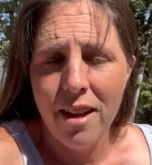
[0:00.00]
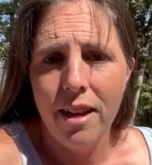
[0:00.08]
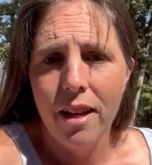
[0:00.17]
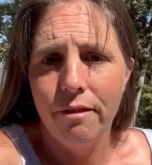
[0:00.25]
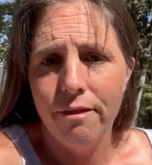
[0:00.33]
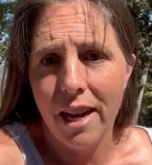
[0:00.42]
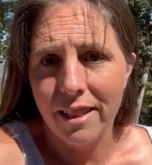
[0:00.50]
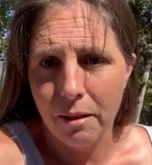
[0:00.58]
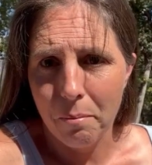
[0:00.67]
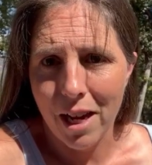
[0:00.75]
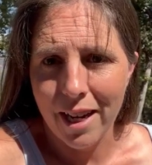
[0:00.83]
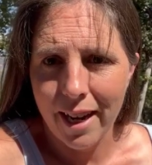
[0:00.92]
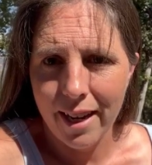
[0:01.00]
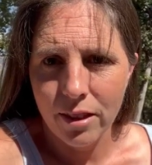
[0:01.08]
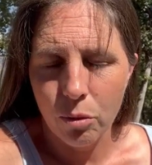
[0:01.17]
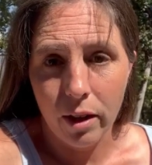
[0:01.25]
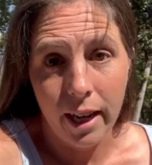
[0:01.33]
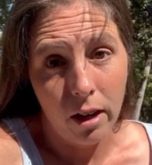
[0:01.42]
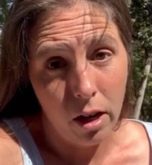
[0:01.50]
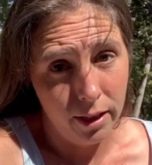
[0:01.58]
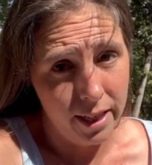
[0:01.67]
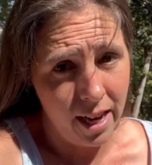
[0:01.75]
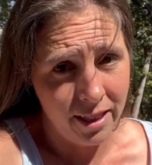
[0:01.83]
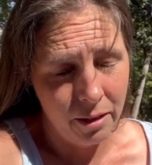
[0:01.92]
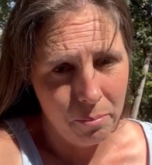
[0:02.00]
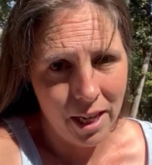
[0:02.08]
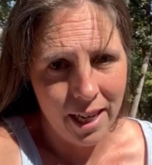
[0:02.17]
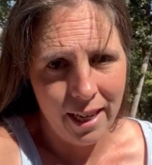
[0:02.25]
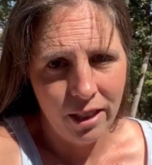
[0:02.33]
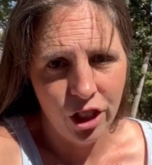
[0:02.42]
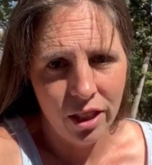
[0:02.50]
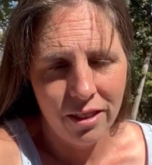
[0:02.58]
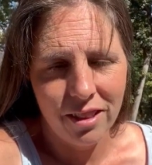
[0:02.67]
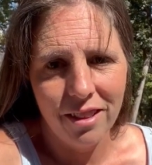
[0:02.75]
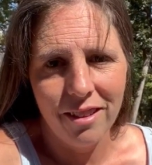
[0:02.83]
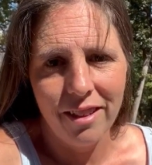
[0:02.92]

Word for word: In fact, in my case, when I contacted my agent,